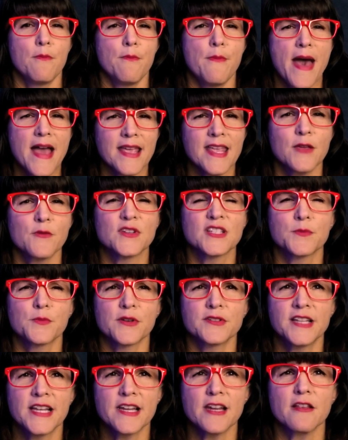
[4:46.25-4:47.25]
Becky was
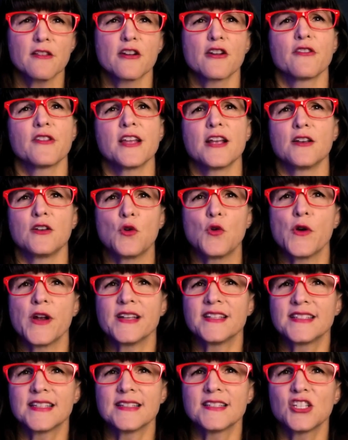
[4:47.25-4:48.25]
particularly
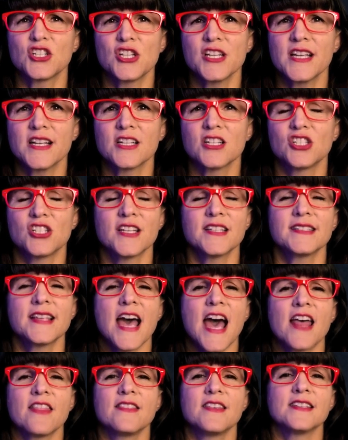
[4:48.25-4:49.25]
annoyed since she had just
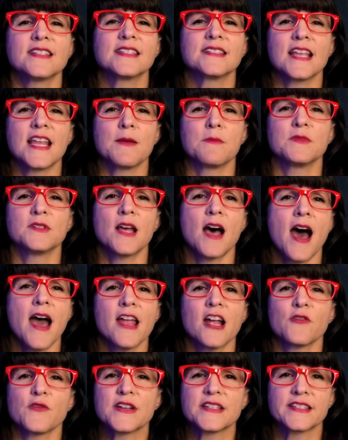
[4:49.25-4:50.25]
had this same
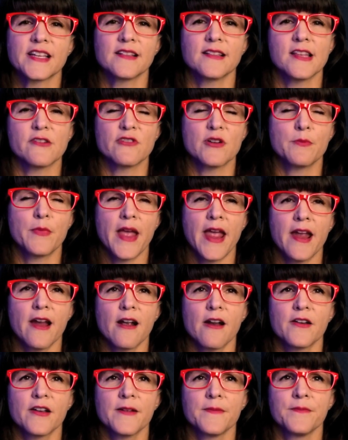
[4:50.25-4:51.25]
tire recently
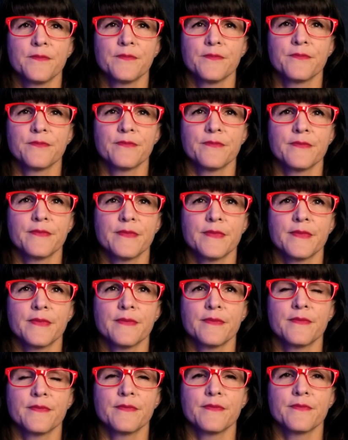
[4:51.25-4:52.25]
repaired.
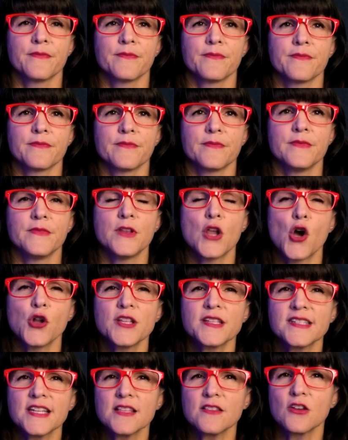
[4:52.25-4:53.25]

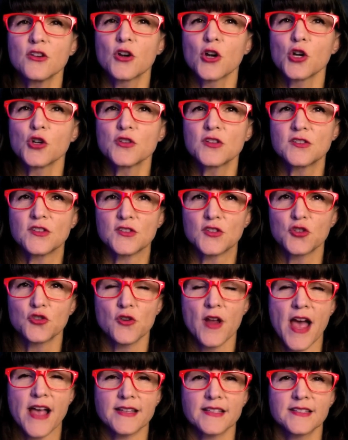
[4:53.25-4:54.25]
Noticing the girls'
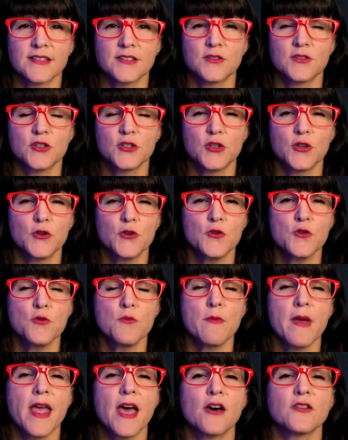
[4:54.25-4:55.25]
distress, two
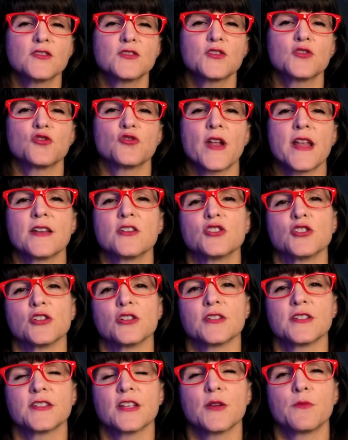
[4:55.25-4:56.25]
male
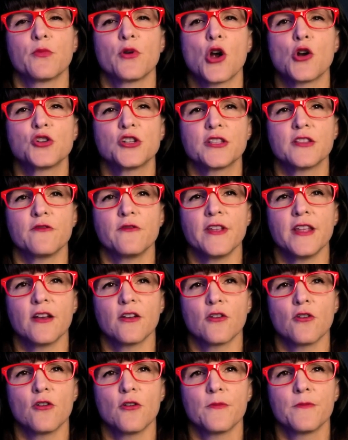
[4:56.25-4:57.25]
strangers approached the
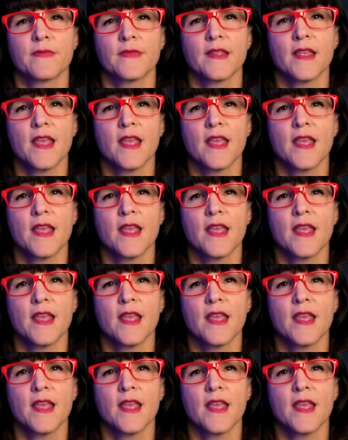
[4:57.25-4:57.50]
vehicle.